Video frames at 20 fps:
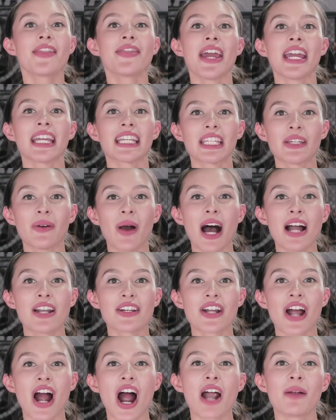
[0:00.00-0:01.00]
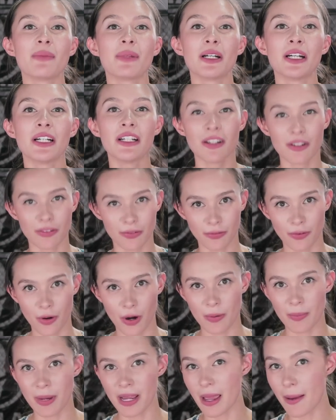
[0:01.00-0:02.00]
Thank you, Under Armour,
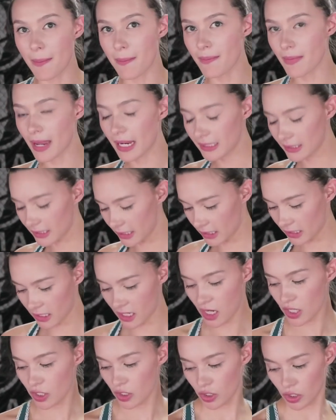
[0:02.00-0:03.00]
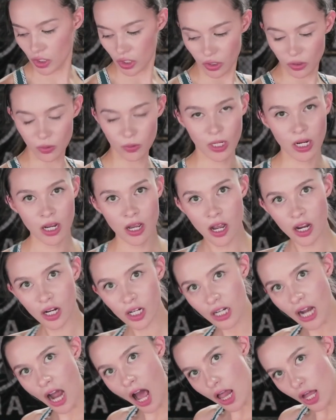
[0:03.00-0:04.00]
for my amazing new
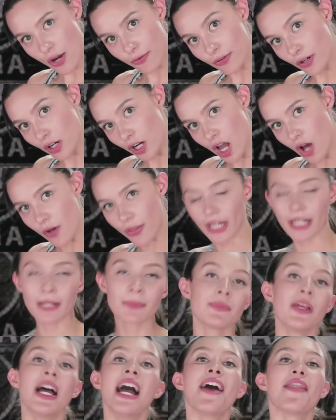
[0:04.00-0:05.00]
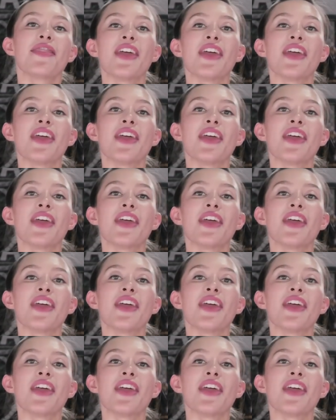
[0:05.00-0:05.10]
colorful clothing.